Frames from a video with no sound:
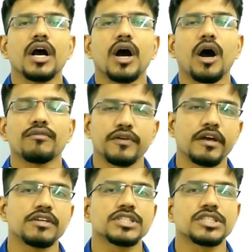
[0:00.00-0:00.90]
of
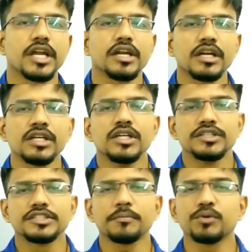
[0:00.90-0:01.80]
11th standard.
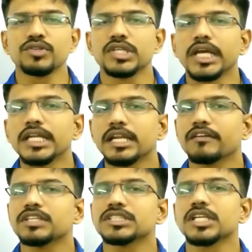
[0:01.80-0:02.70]
Suppose in
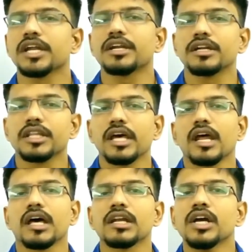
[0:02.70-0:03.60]
11th standard there
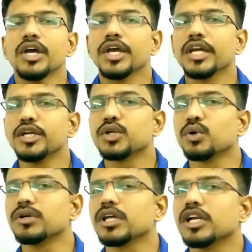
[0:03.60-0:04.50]
are in
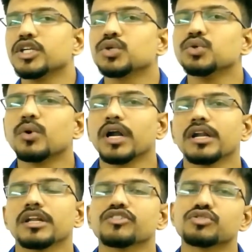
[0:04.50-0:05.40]
total
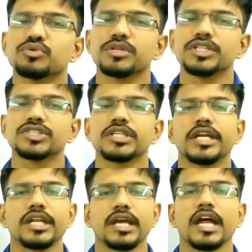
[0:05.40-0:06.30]
200 students
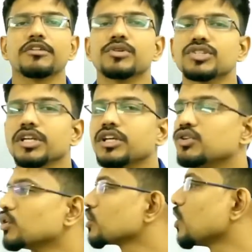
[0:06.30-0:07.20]
getting admission in
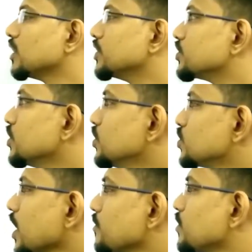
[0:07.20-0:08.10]
your college.
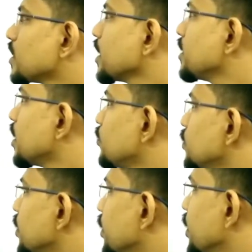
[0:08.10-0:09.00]
So I would write
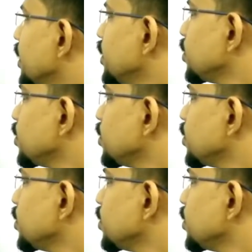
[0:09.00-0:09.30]
down, in